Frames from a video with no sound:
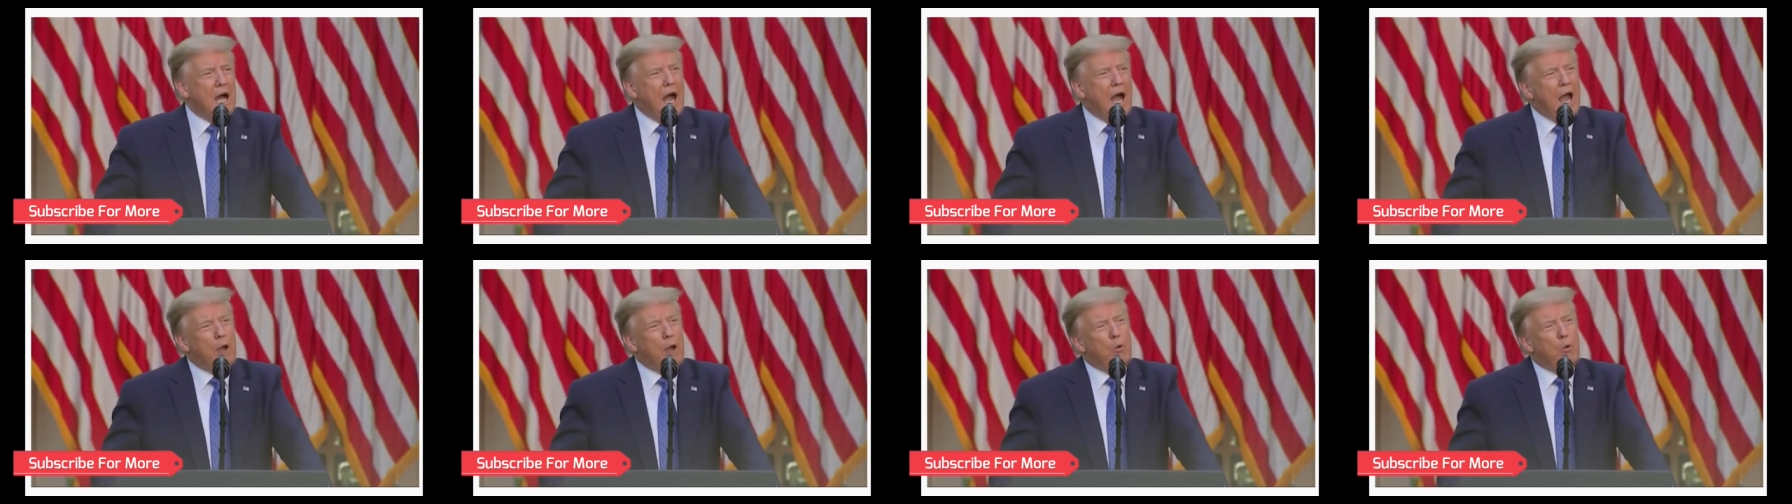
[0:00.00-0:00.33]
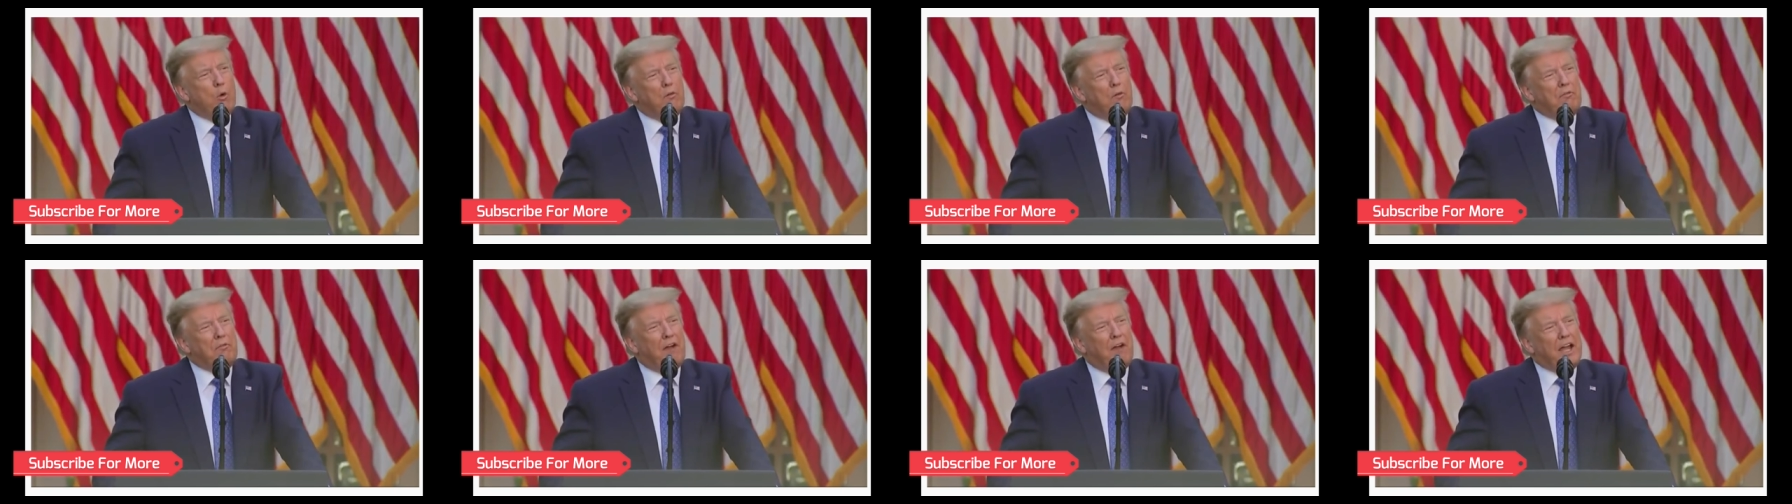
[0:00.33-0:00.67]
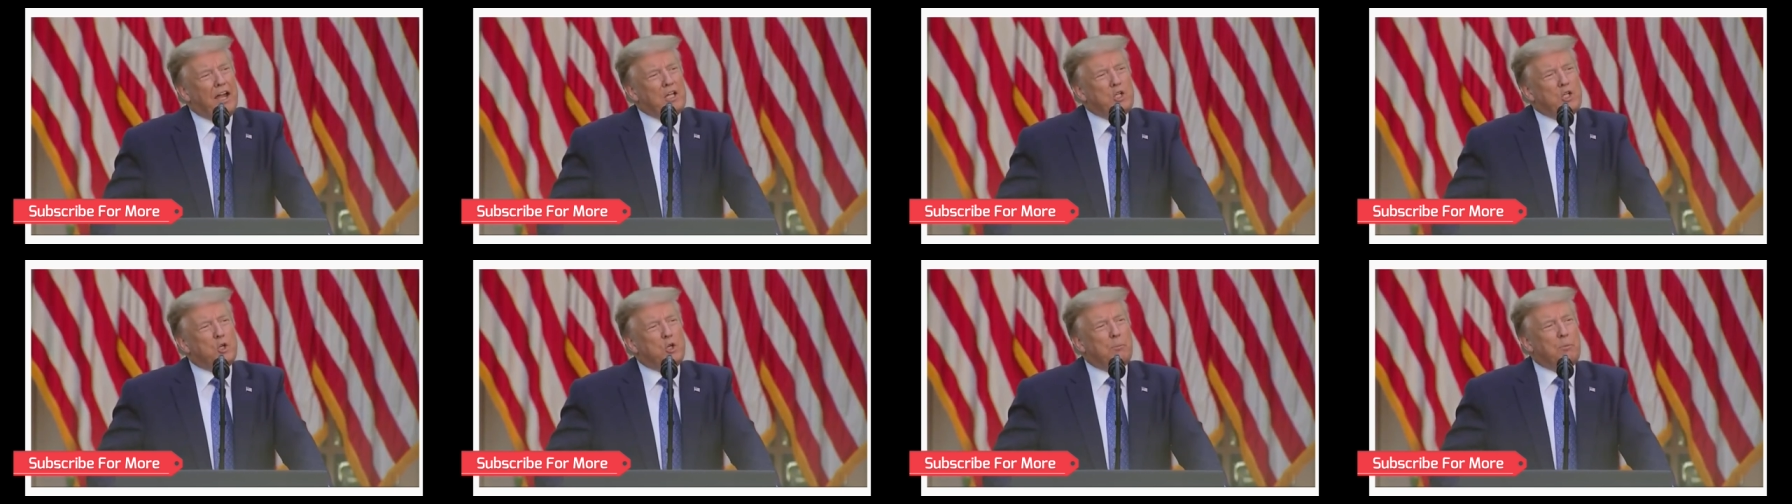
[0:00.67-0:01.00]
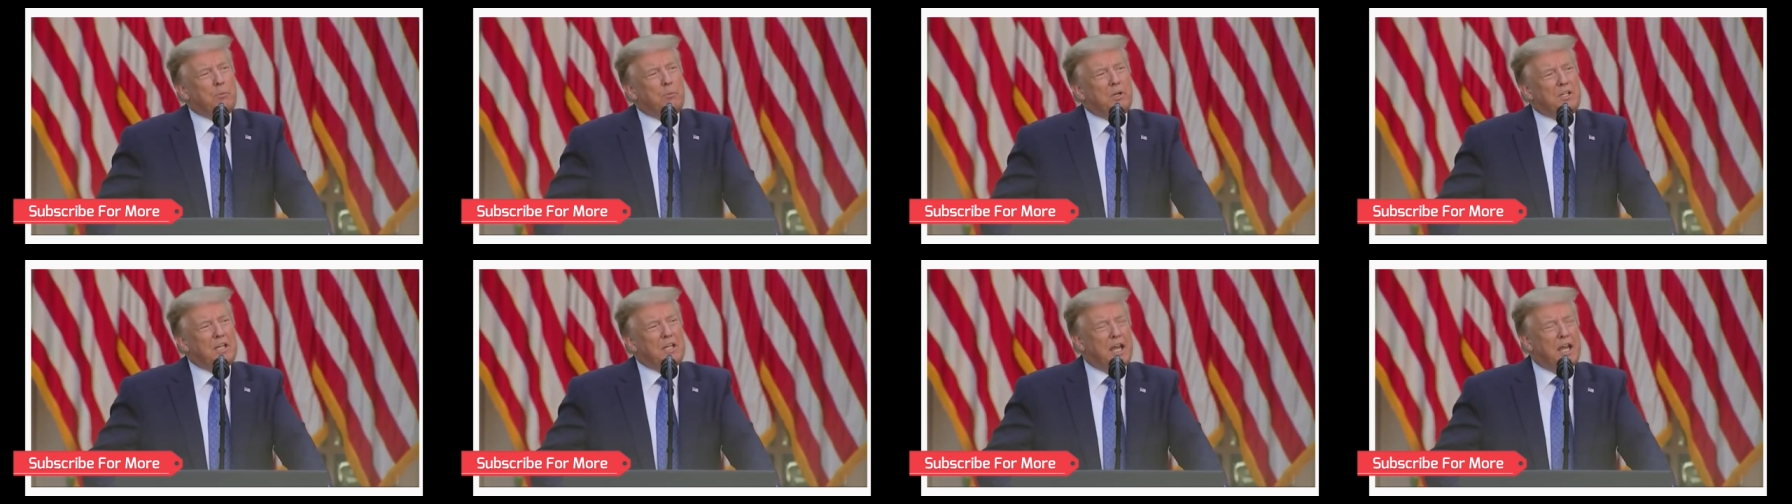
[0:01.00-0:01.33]
I will fight to
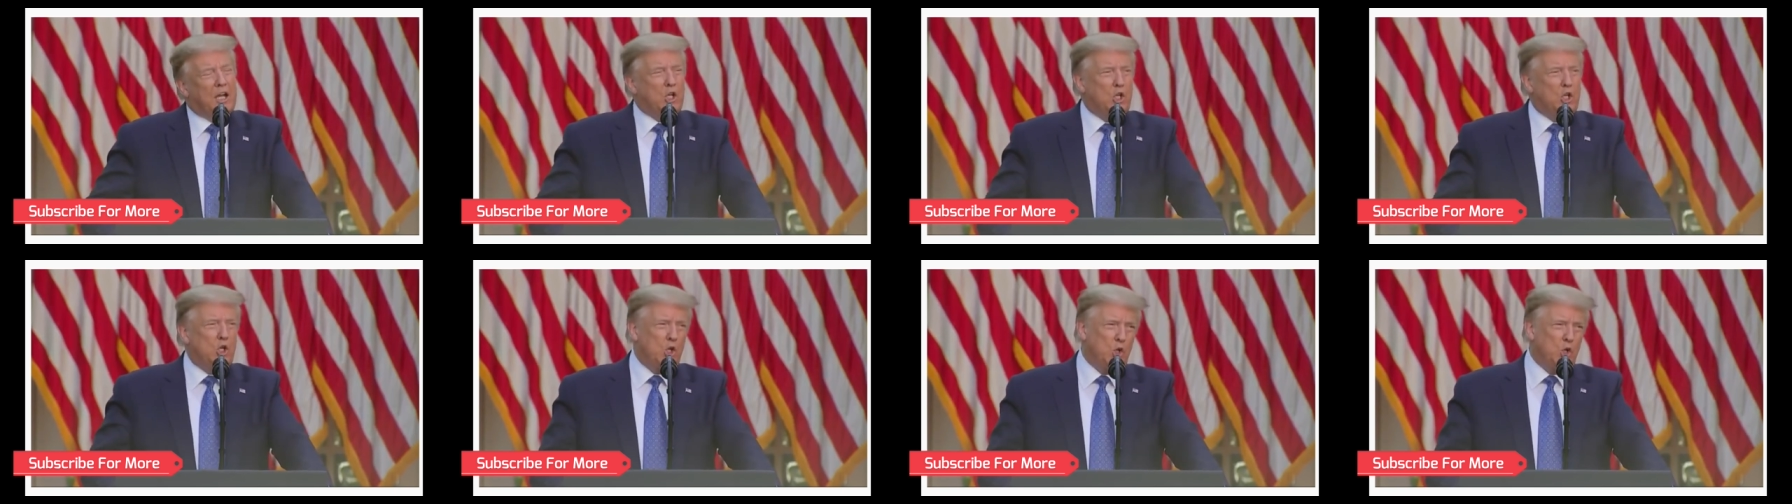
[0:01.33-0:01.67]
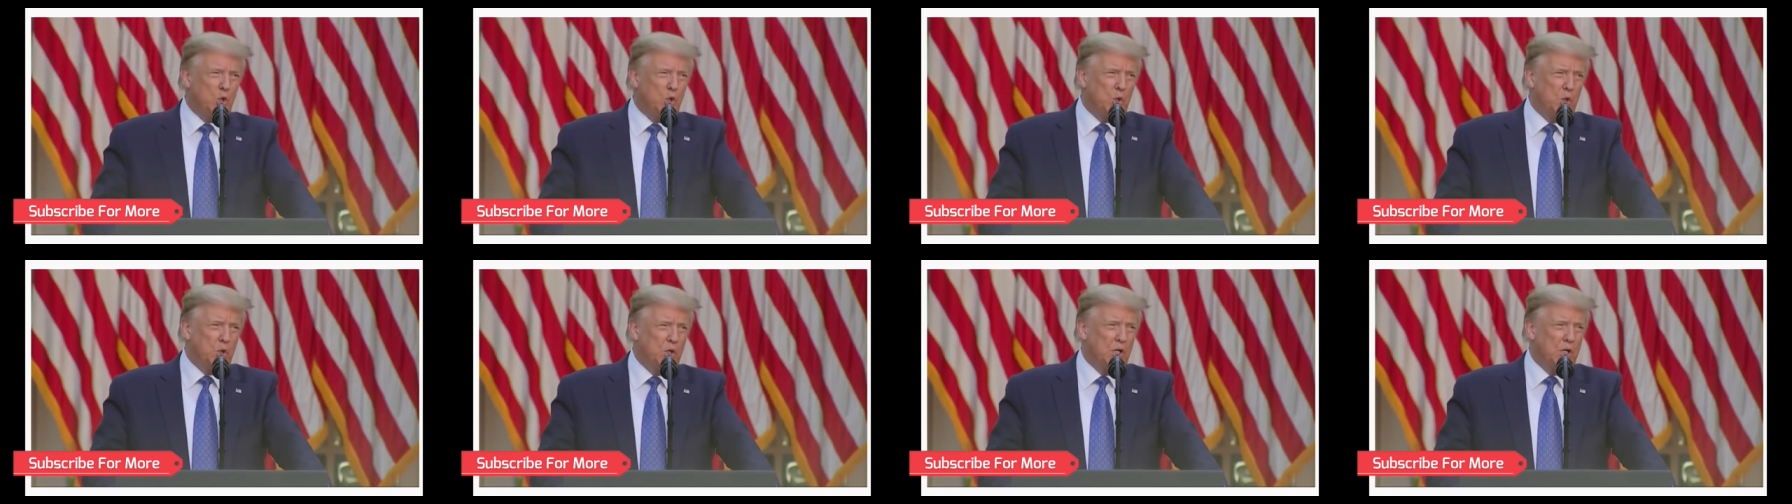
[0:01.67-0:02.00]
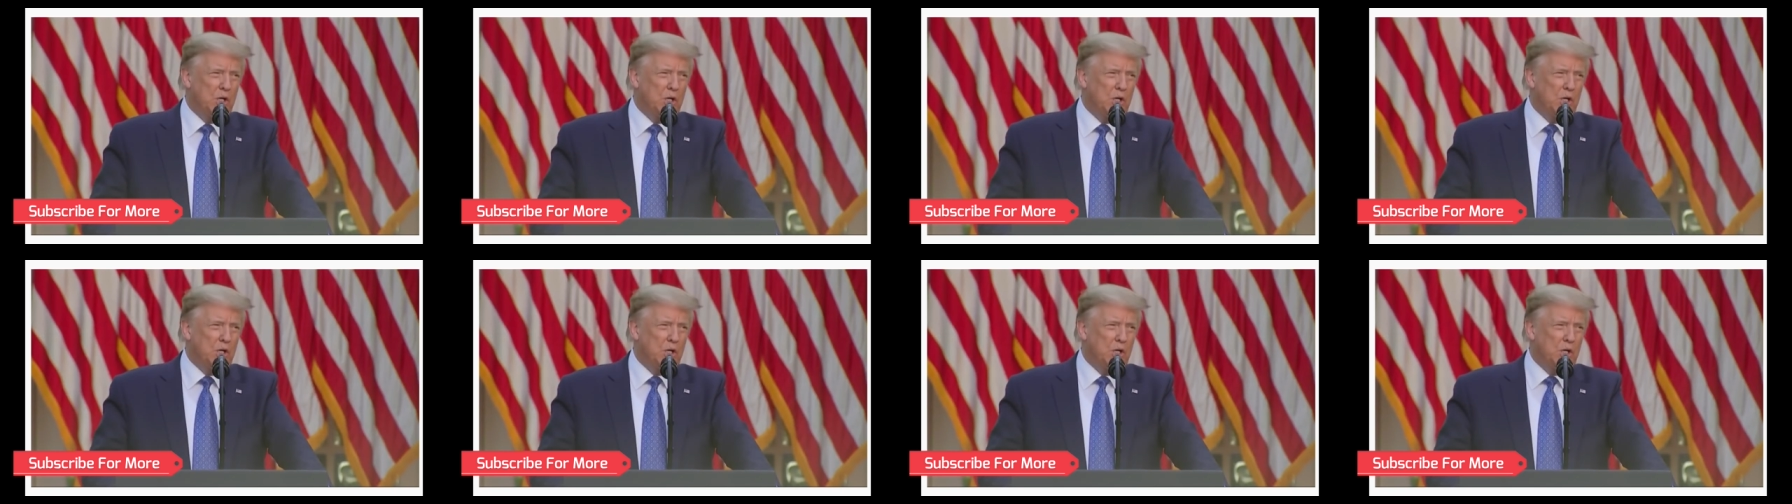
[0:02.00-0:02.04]
protect you.